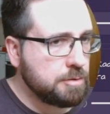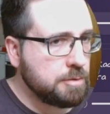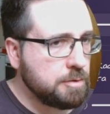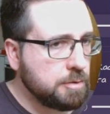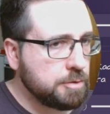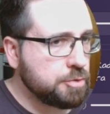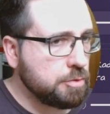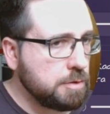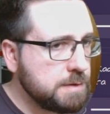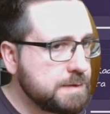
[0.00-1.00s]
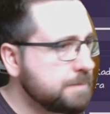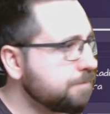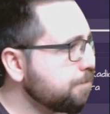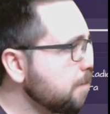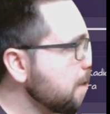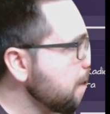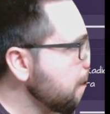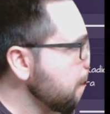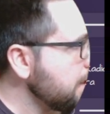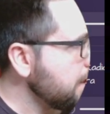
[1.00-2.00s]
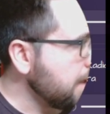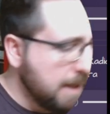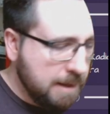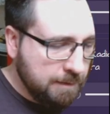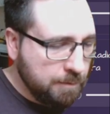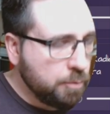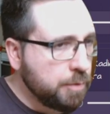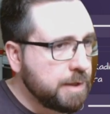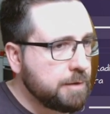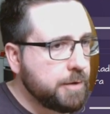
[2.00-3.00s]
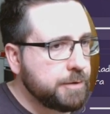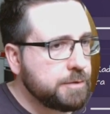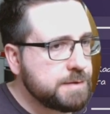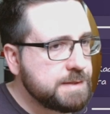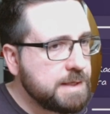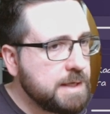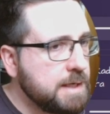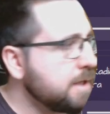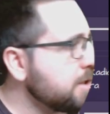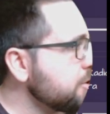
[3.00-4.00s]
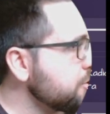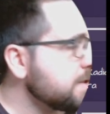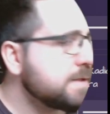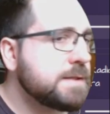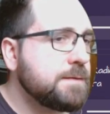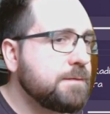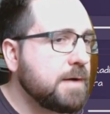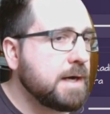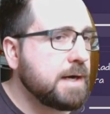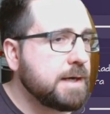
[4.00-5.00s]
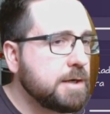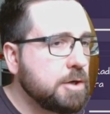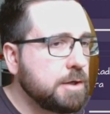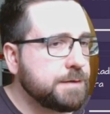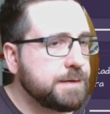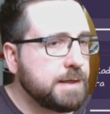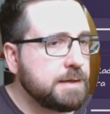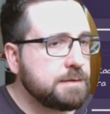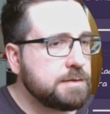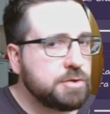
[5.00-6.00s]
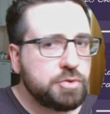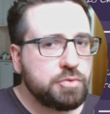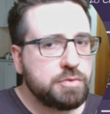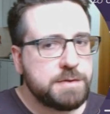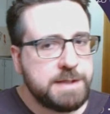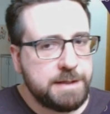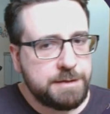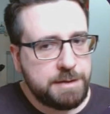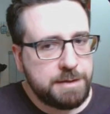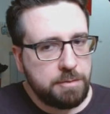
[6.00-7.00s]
controls, and we are going to say justify content to center,